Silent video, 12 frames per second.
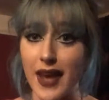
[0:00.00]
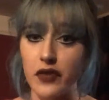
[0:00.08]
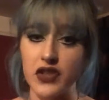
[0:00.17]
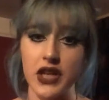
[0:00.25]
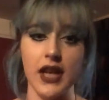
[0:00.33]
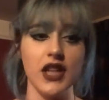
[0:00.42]
I
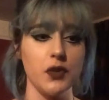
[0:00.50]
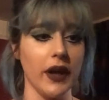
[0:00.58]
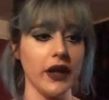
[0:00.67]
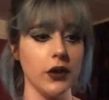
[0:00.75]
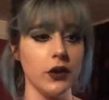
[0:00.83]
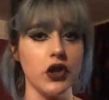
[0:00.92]
have changed
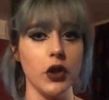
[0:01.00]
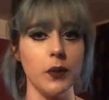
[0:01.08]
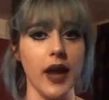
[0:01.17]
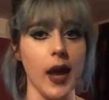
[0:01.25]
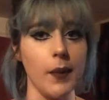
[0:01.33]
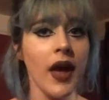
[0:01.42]
my YouTube
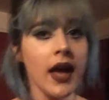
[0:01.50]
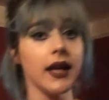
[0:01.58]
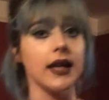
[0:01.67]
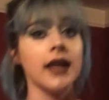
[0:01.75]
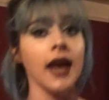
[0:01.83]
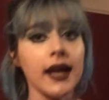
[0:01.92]
name
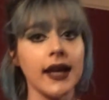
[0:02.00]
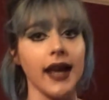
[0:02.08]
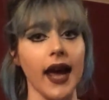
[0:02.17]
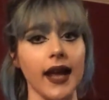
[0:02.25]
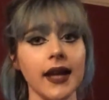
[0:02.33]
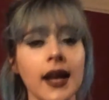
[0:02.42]
yet
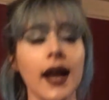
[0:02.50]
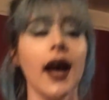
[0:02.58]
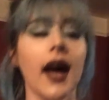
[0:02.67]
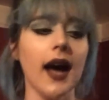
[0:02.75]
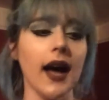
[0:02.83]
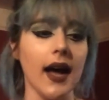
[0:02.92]
again.
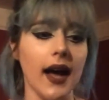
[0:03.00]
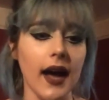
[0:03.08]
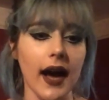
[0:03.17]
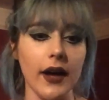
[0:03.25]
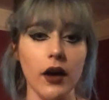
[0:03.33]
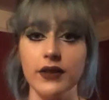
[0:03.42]

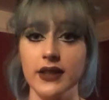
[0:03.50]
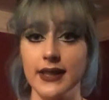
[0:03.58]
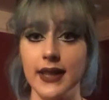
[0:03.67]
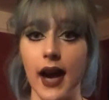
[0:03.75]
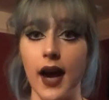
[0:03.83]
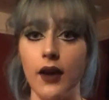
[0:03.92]
I
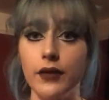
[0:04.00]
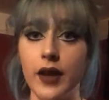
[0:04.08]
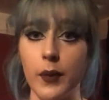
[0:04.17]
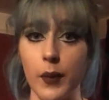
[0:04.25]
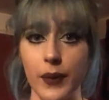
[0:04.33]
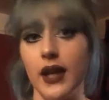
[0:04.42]
obviously have
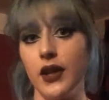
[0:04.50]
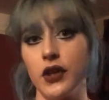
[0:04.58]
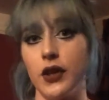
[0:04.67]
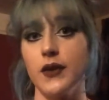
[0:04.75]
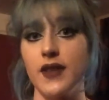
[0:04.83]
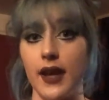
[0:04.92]
commitment
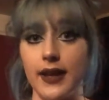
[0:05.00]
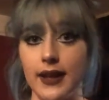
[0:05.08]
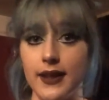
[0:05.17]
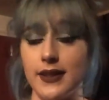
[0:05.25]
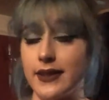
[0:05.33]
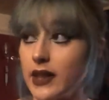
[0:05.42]
issues that I
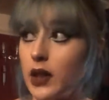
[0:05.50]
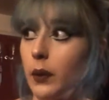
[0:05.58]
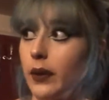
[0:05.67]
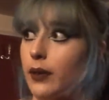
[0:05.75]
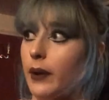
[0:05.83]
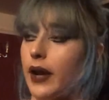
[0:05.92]
need to deal
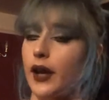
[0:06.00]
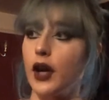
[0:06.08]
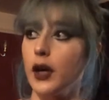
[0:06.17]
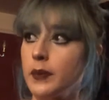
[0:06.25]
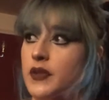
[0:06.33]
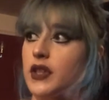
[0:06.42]
with when it
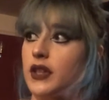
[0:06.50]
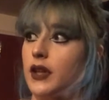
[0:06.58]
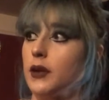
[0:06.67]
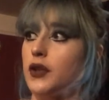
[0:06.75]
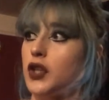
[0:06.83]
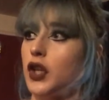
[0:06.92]
comes to
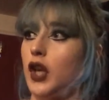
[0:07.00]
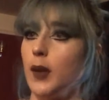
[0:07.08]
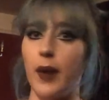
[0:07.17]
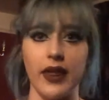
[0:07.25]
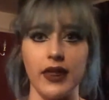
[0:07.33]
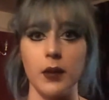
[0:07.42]

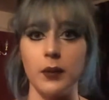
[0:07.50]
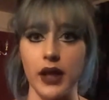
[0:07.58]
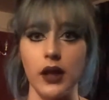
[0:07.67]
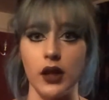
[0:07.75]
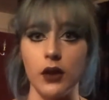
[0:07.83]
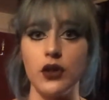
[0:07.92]
YouTube. I think
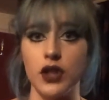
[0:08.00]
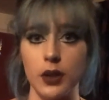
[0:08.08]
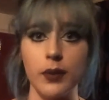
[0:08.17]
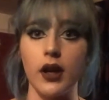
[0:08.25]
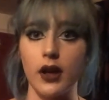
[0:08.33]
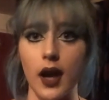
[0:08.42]
me and
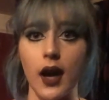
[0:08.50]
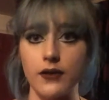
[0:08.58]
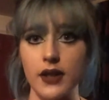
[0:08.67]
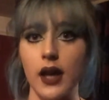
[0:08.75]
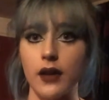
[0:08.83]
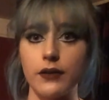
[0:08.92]
YouTube are gonna
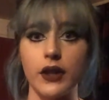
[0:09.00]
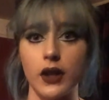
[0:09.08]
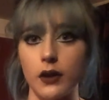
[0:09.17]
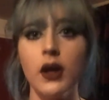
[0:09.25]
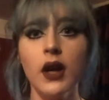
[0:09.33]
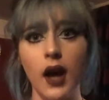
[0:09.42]
have to have, you
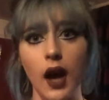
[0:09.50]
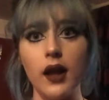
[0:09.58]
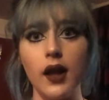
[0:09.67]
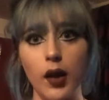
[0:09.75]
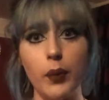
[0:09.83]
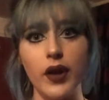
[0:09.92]
know, a
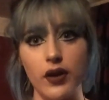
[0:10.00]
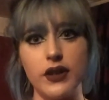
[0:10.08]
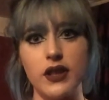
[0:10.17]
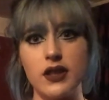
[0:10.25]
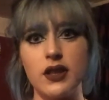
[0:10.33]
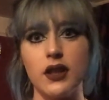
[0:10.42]
little bit of
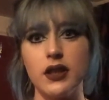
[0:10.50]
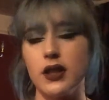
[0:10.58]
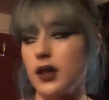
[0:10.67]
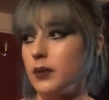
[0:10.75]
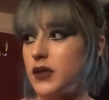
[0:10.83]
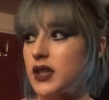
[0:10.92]
a
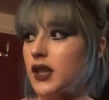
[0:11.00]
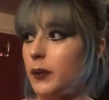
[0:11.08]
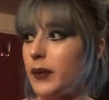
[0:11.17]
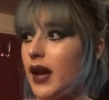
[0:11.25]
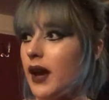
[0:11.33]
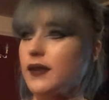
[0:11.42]
discussion. I'm just
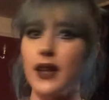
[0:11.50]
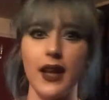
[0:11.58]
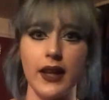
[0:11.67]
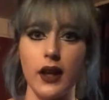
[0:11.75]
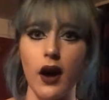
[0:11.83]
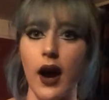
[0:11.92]
gonna have to
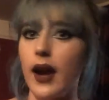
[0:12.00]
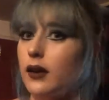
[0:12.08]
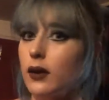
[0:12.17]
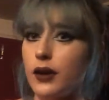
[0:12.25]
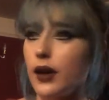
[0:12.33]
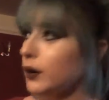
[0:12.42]
like, yeah, I
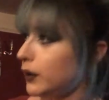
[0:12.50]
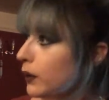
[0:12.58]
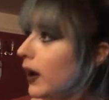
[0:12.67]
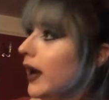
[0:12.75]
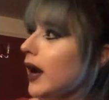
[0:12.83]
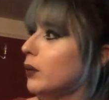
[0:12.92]
don't know
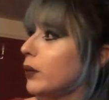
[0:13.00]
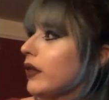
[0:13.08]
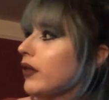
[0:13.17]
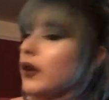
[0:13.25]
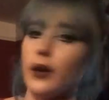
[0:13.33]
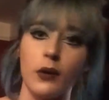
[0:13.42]
who I am
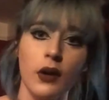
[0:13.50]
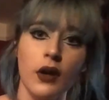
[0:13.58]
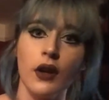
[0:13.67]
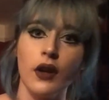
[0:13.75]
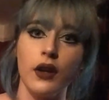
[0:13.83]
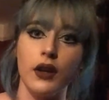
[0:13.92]
with you.
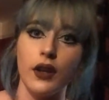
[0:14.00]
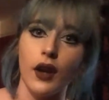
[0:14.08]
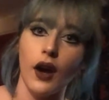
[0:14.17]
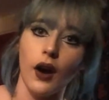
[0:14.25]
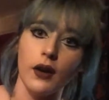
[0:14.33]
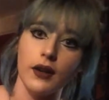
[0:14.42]
You
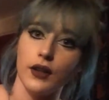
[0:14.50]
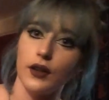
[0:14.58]
know,